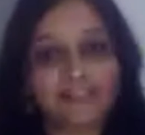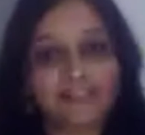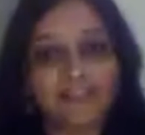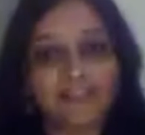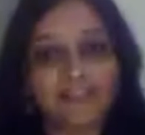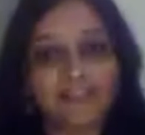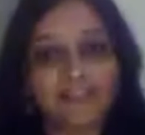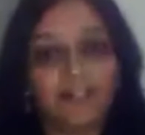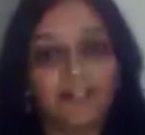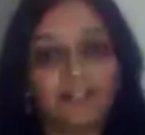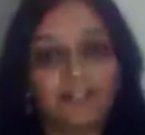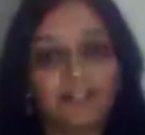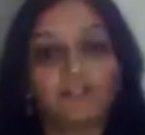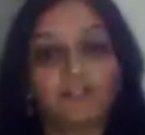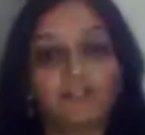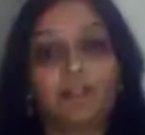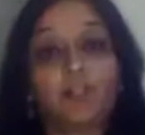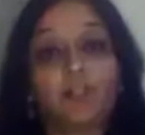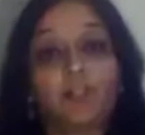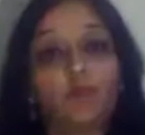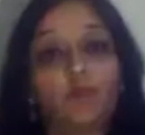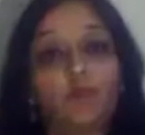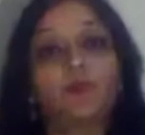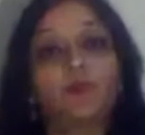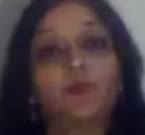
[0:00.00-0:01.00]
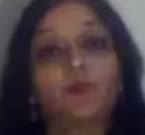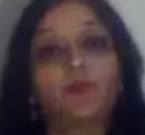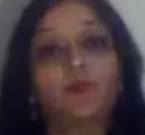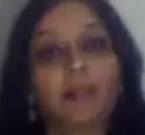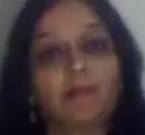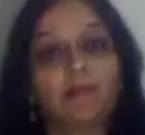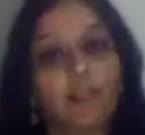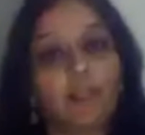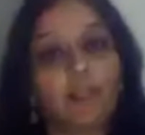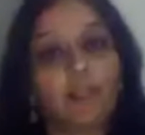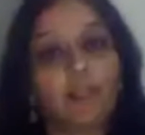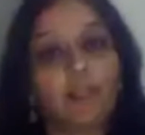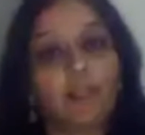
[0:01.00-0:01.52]
says, that when you do the
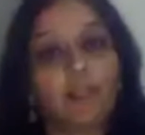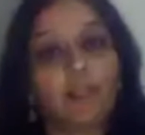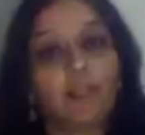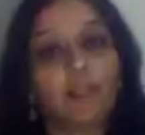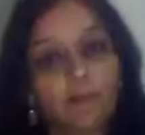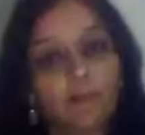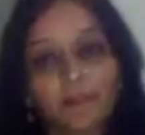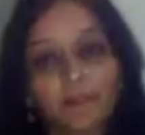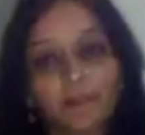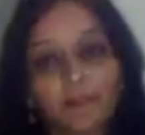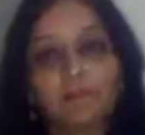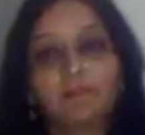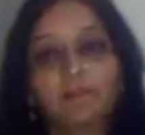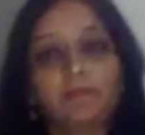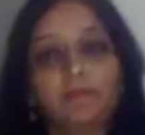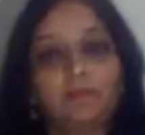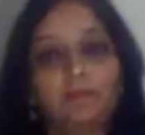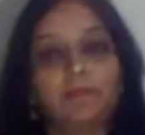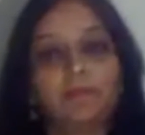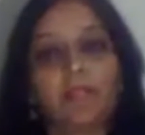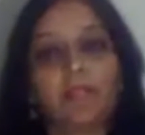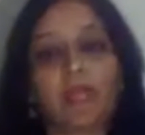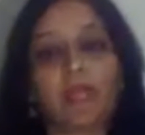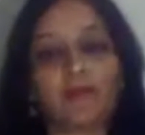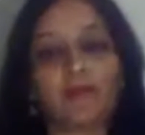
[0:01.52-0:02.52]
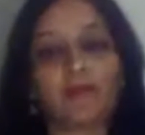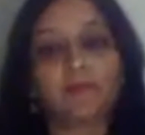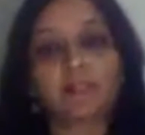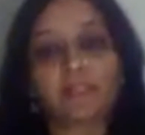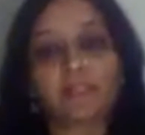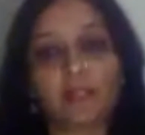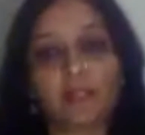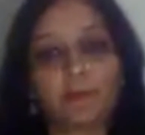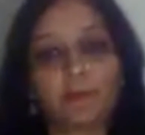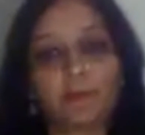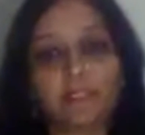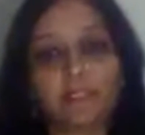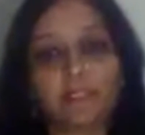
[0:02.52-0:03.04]
right thing, the heavens
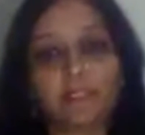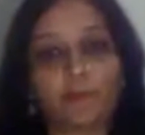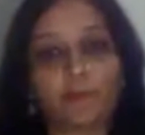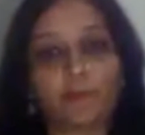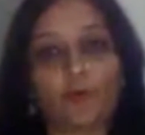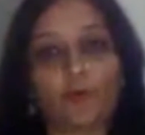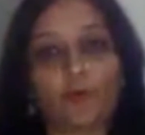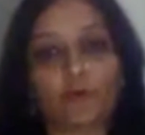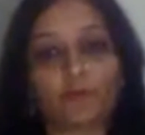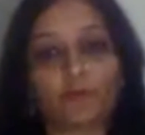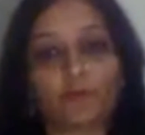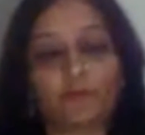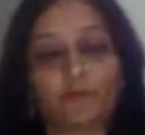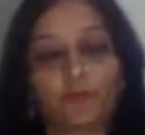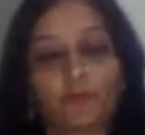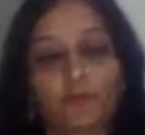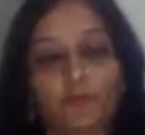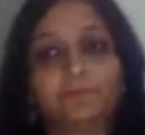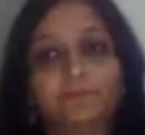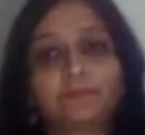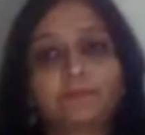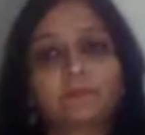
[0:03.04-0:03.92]
come in support of you.